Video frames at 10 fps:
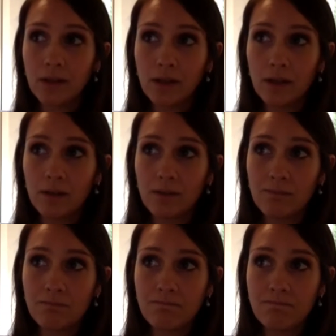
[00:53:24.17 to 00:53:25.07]

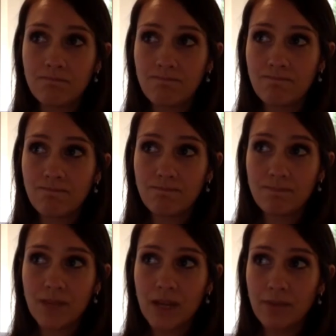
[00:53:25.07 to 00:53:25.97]

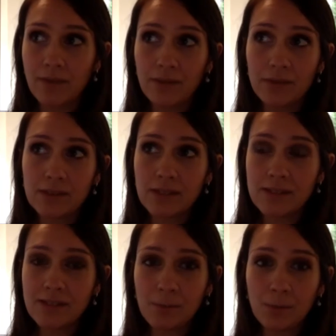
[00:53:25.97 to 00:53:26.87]
I've never seen
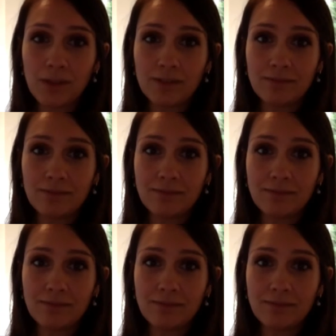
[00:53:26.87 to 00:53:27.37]
someone